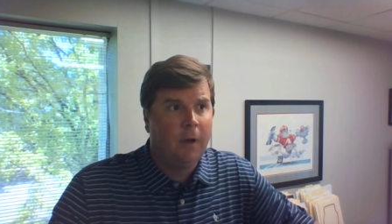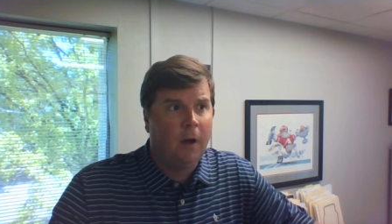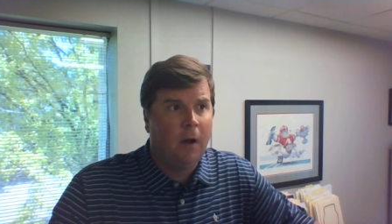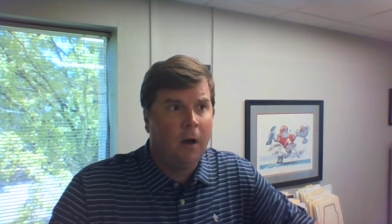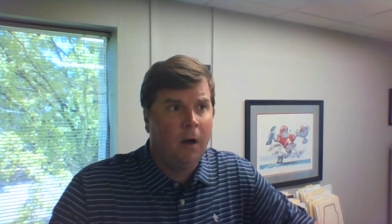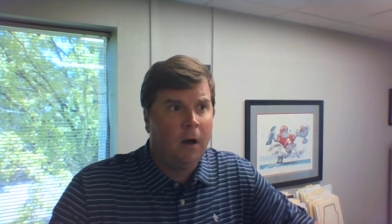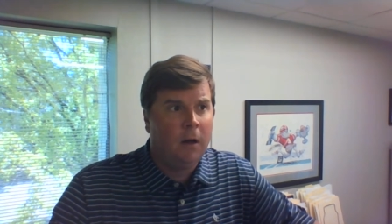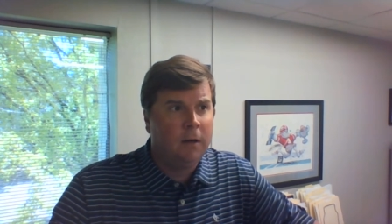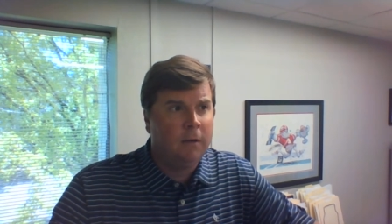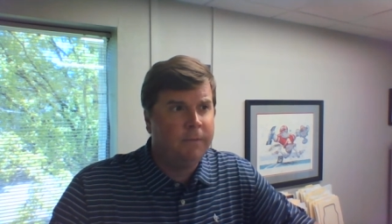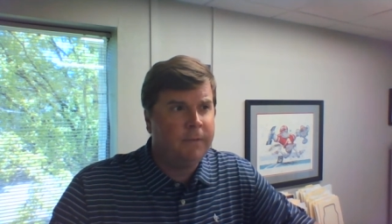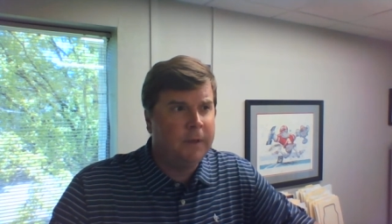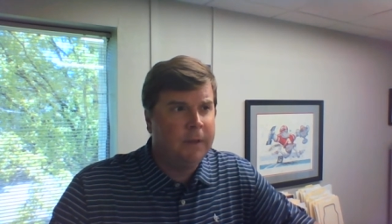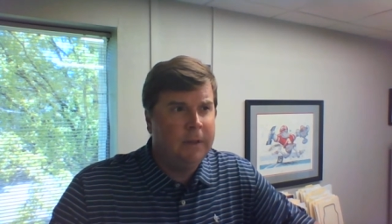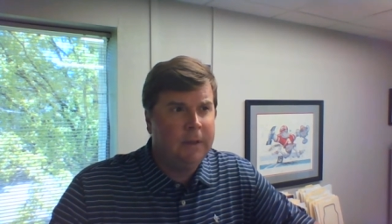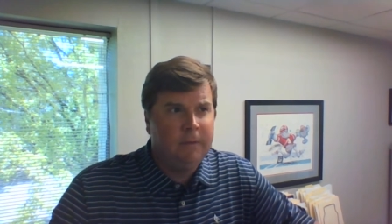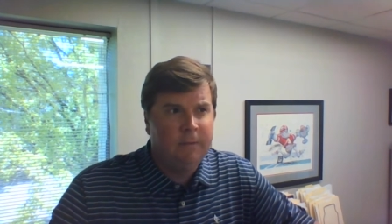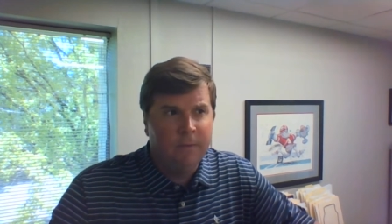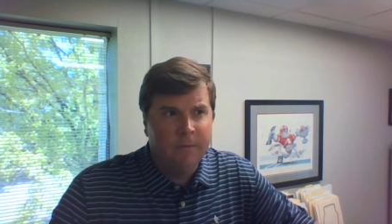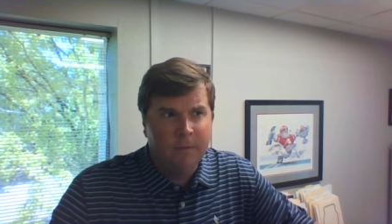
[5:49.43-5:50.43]
all of
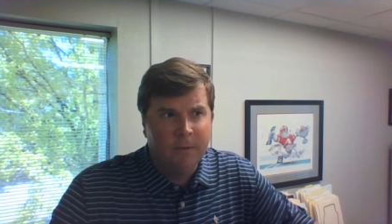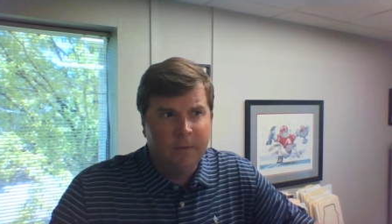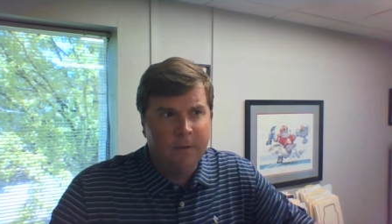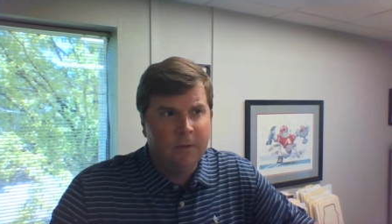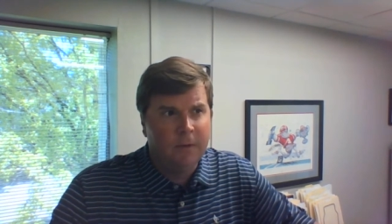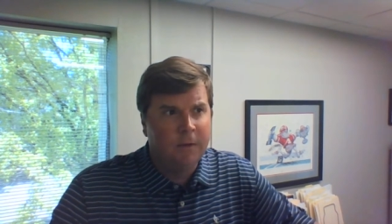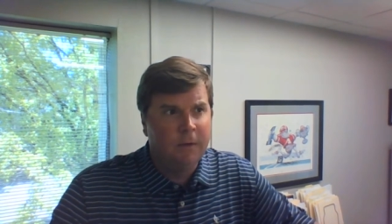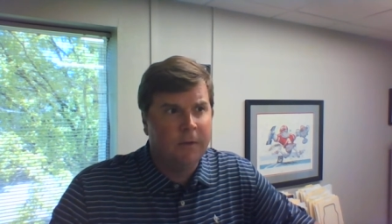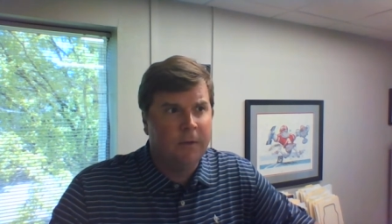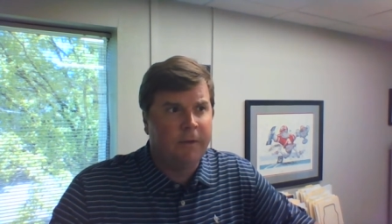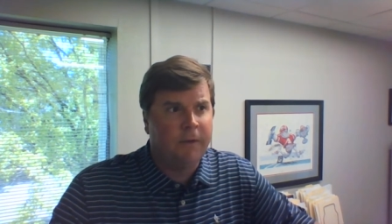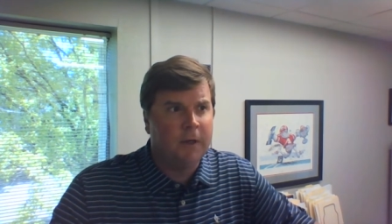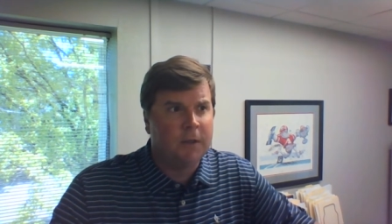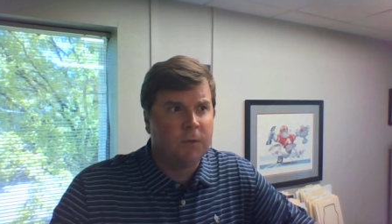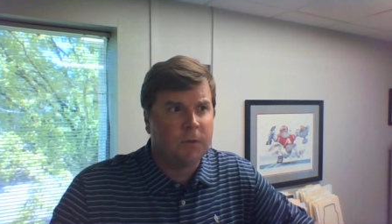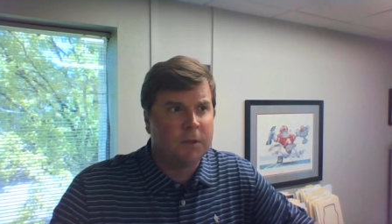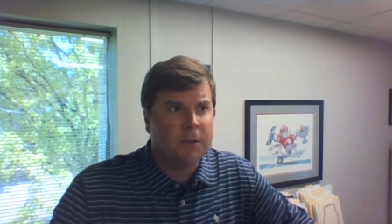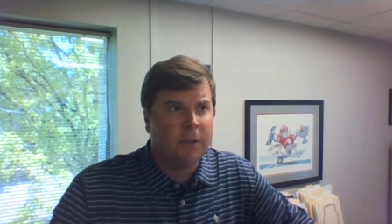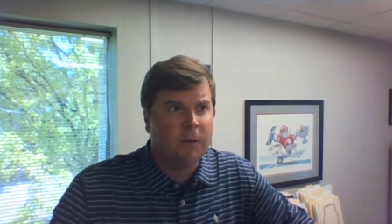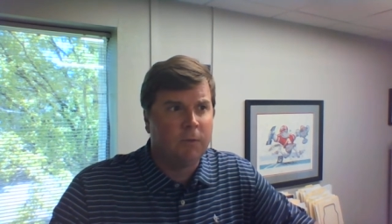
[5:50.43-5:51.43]
the the things
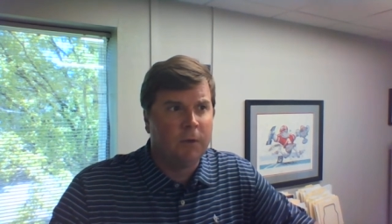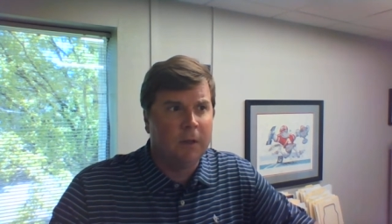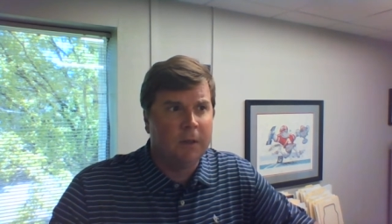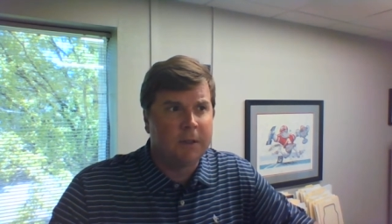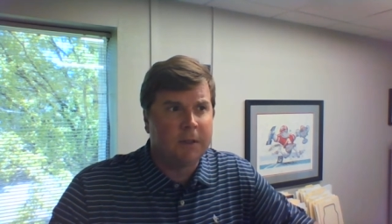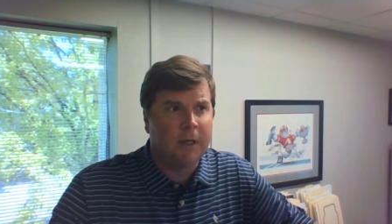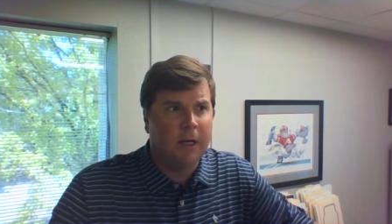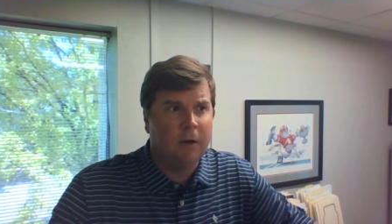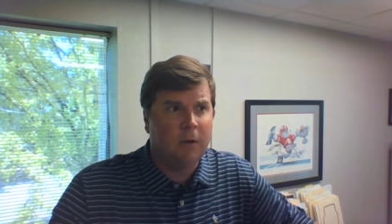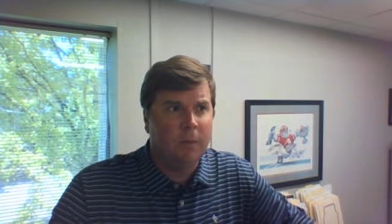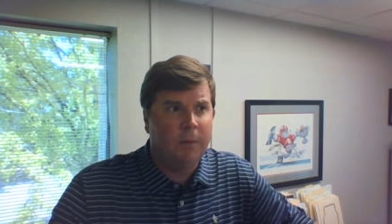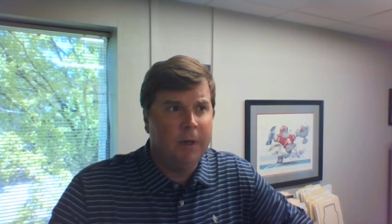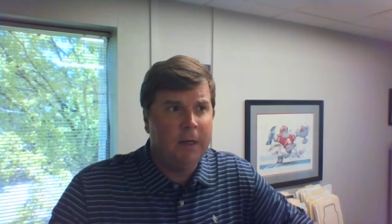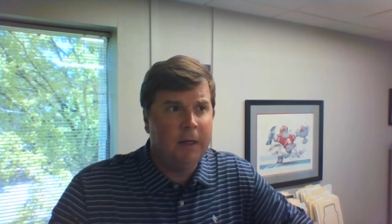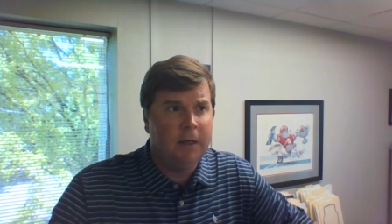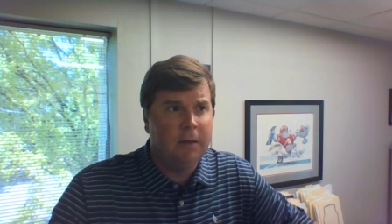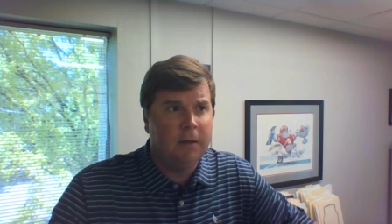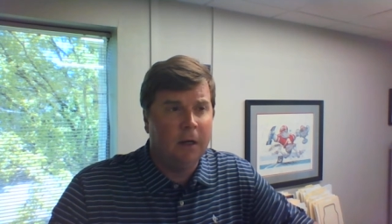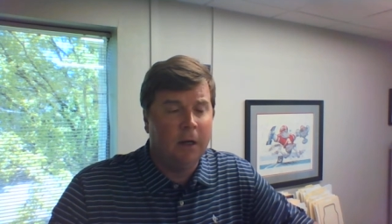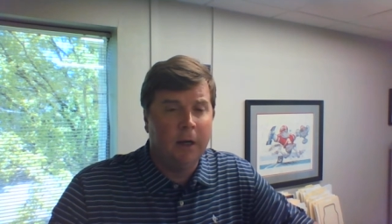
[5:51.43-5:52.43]
we're seeing in real estate are
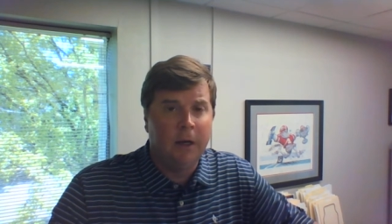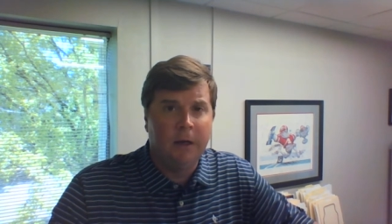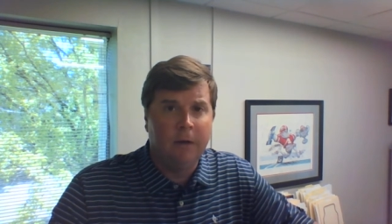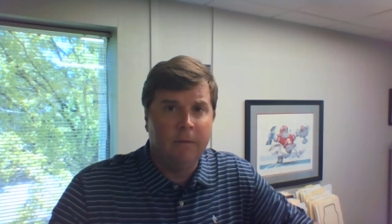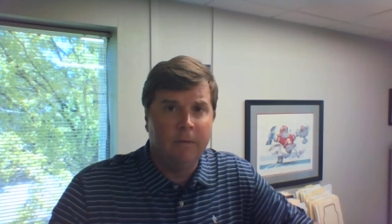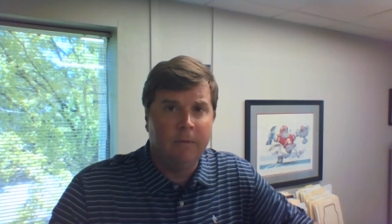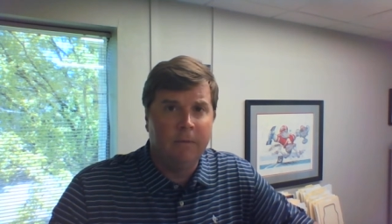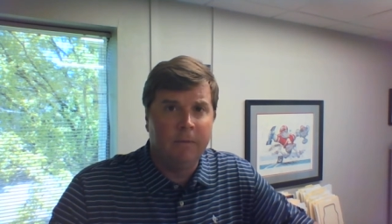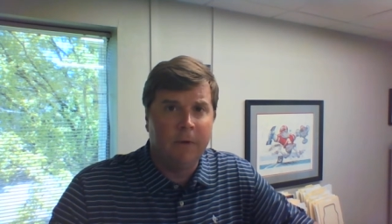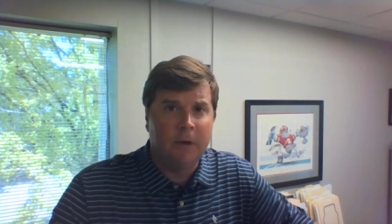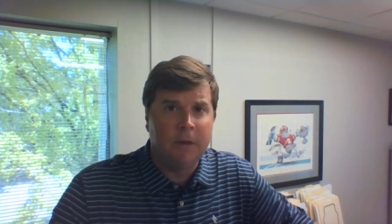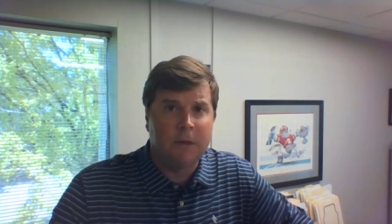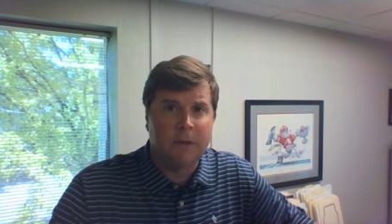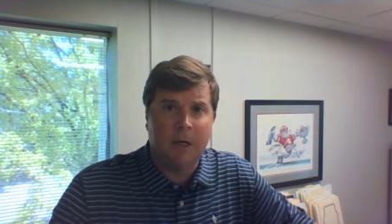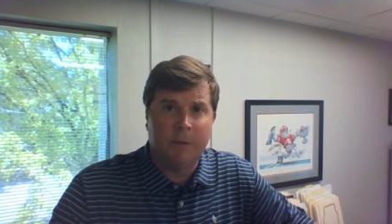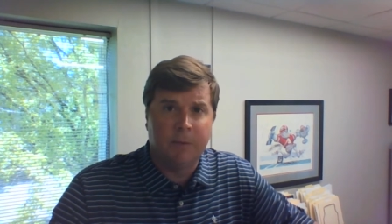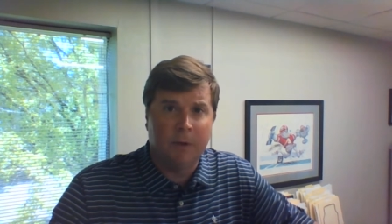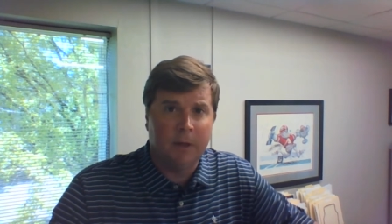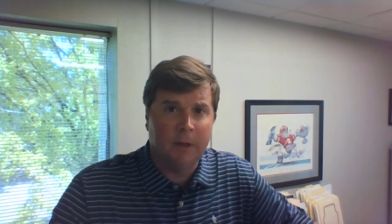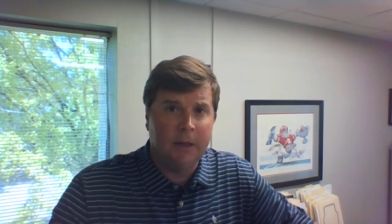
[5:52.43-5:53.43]
being done very
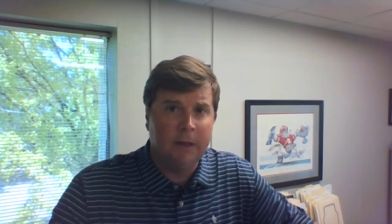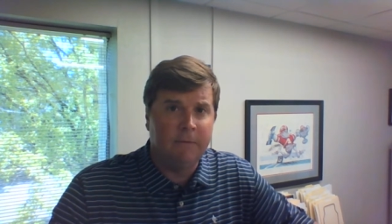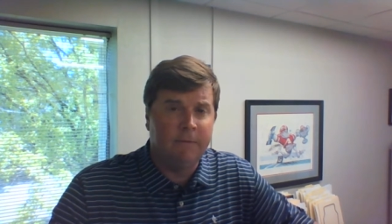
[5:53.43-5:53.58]
separately.